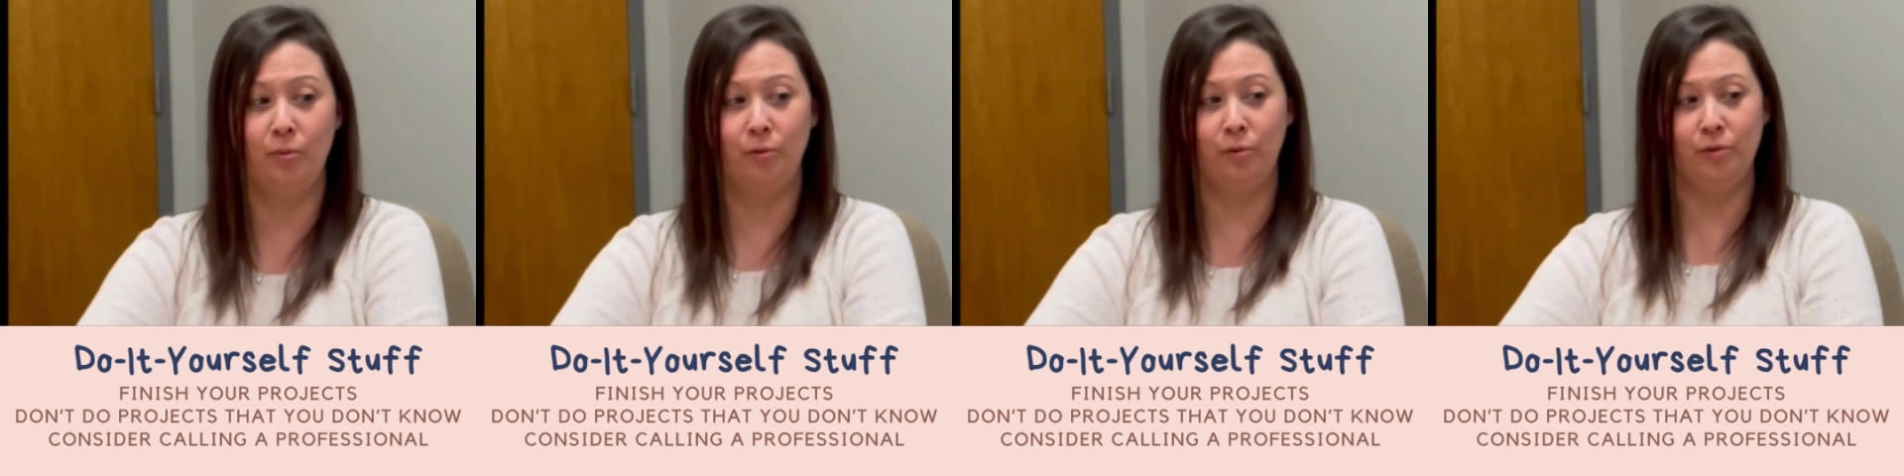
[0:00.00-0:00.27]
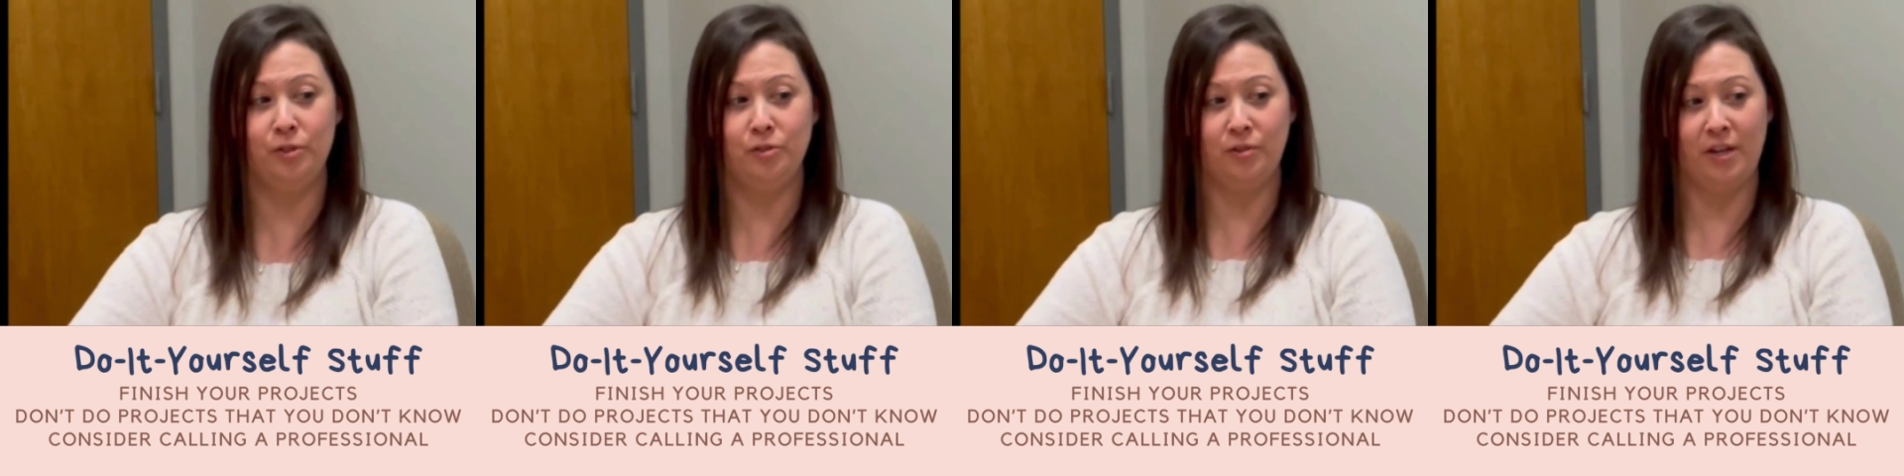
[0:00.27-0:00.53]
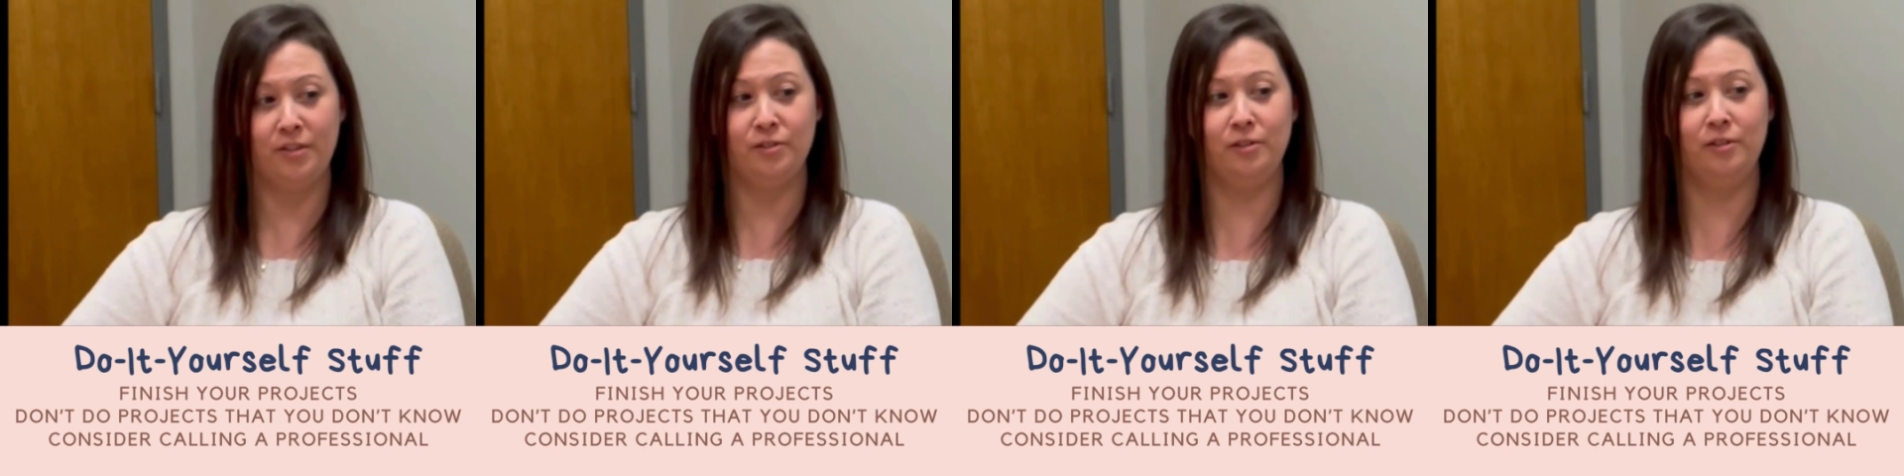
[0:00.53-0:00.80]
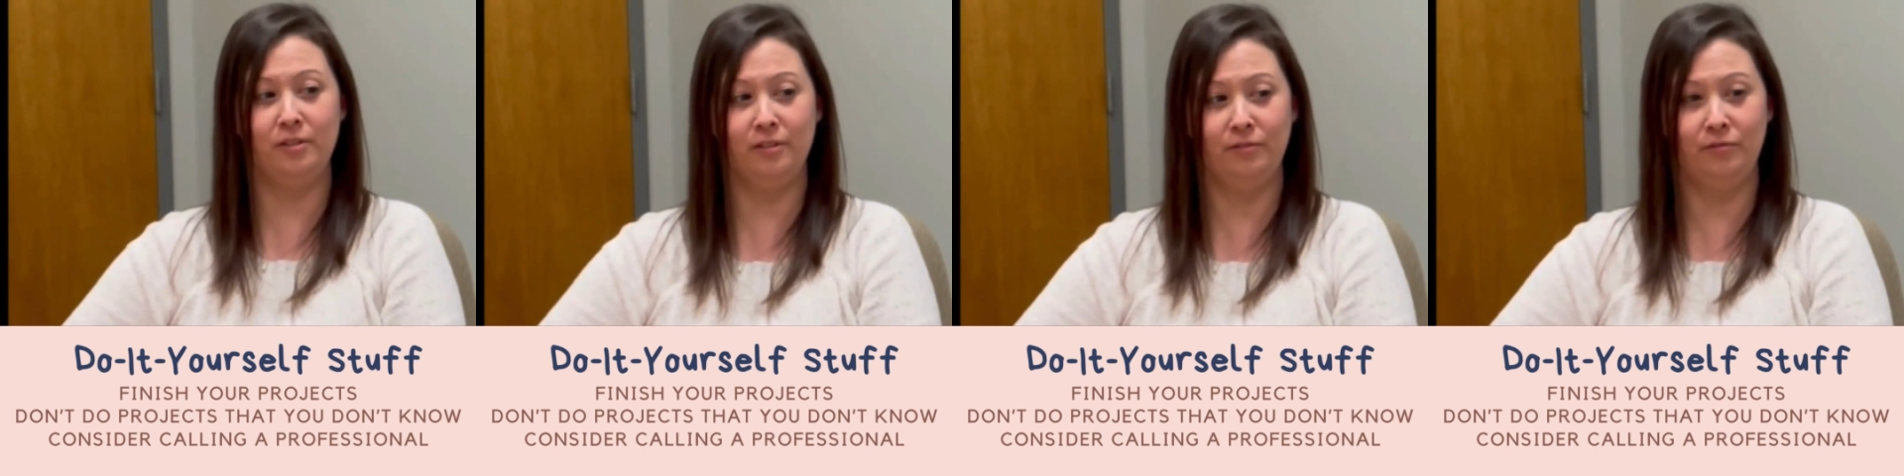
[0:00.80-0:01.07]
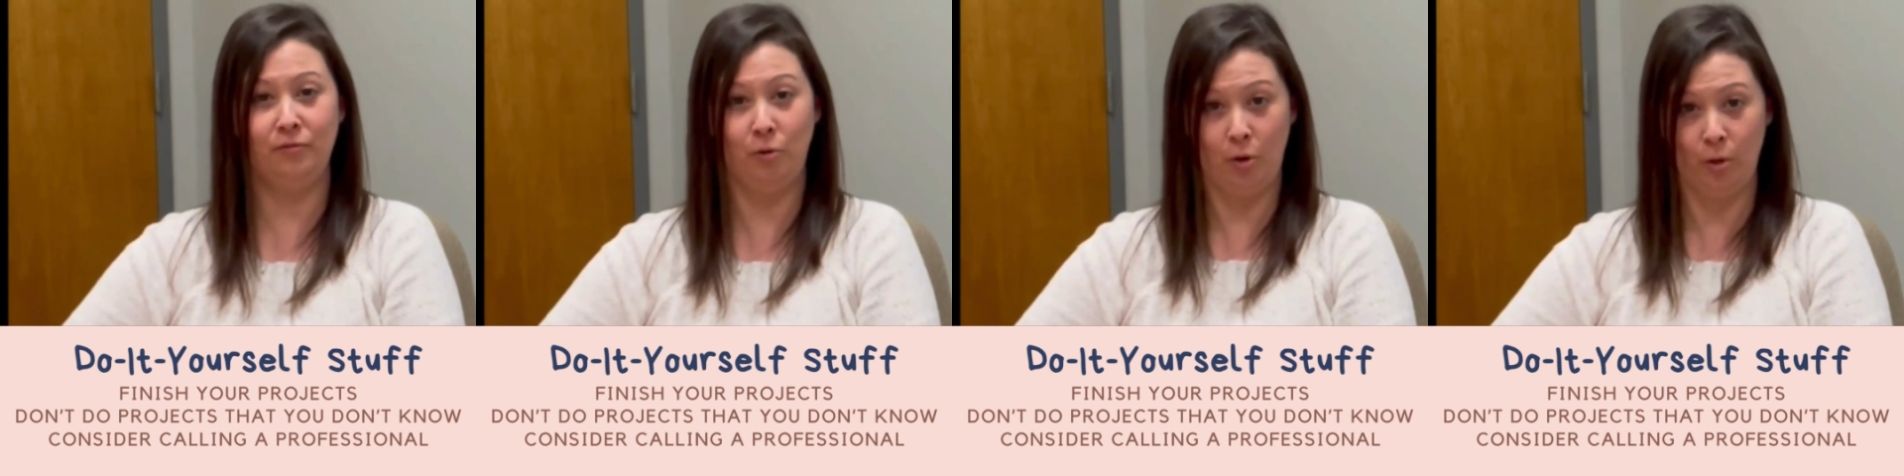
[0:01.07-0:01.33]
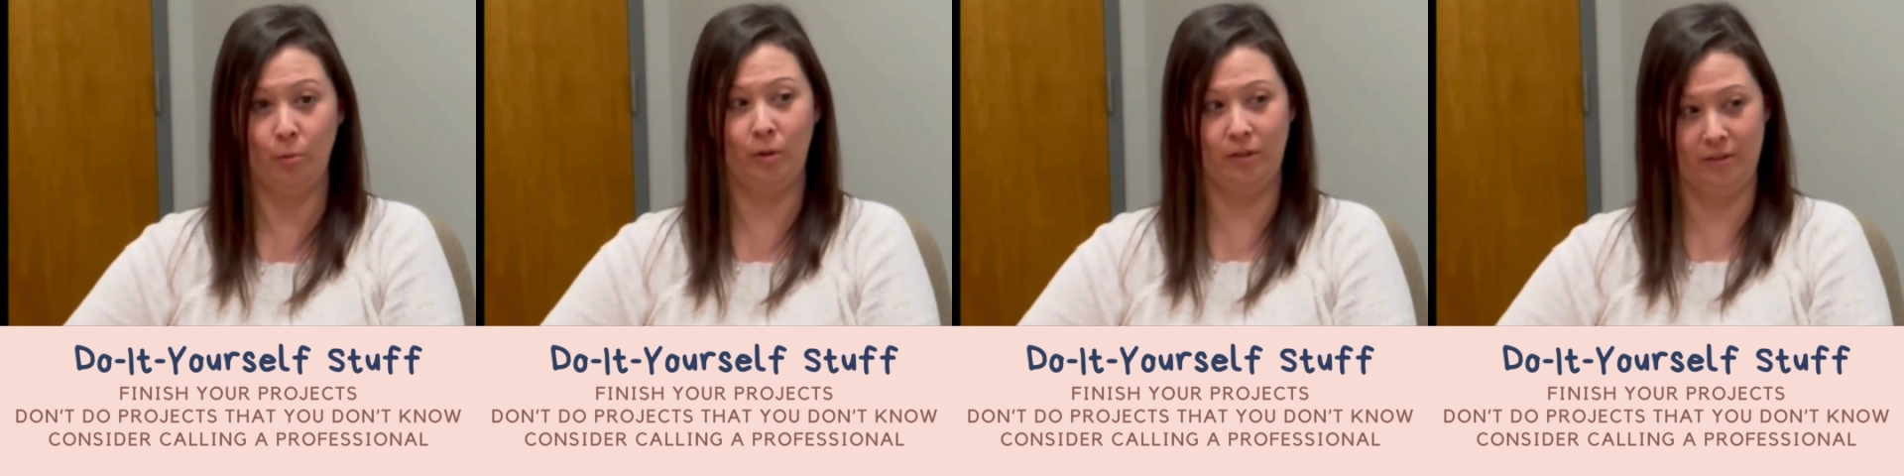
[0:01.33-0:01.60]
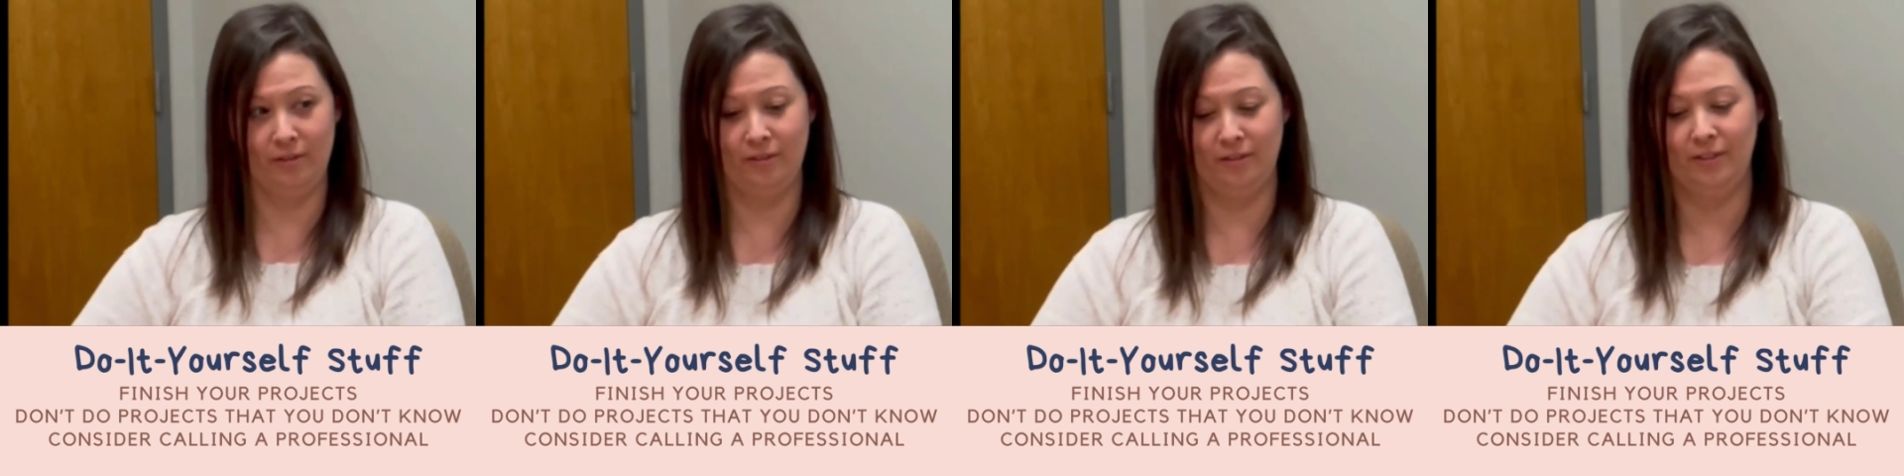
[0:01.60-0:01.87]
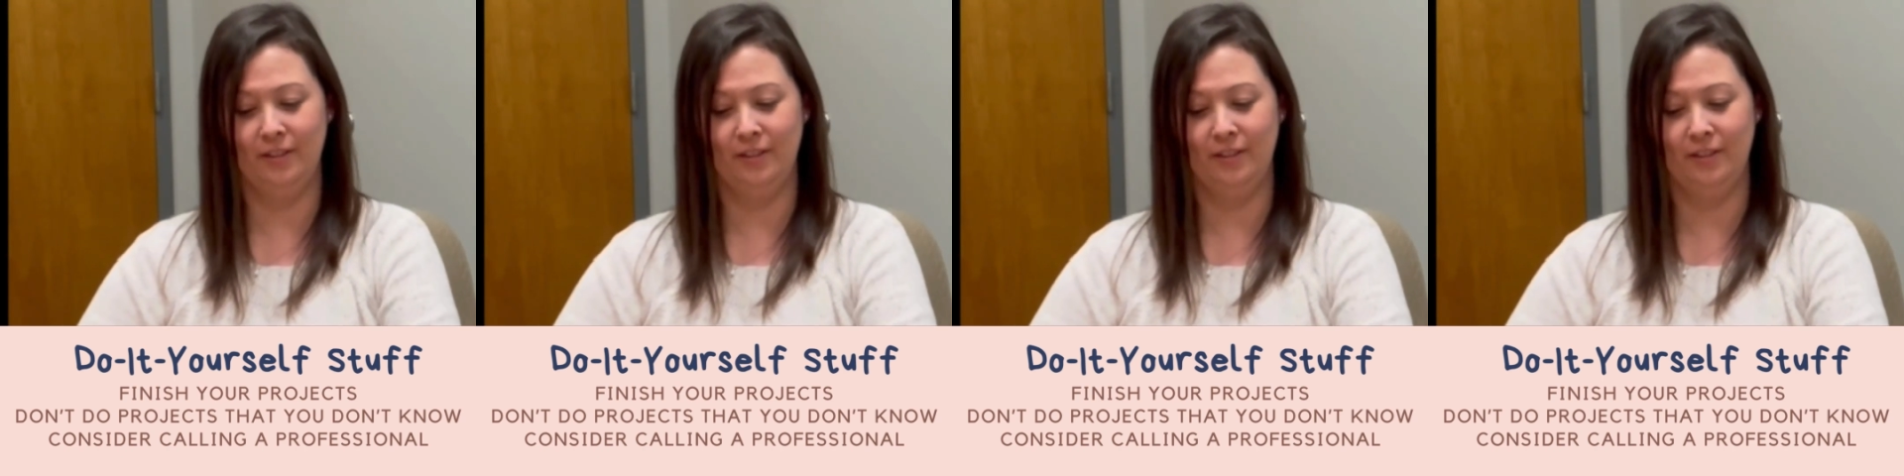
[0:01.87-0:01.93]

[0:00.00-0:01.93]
pull the dresser forward,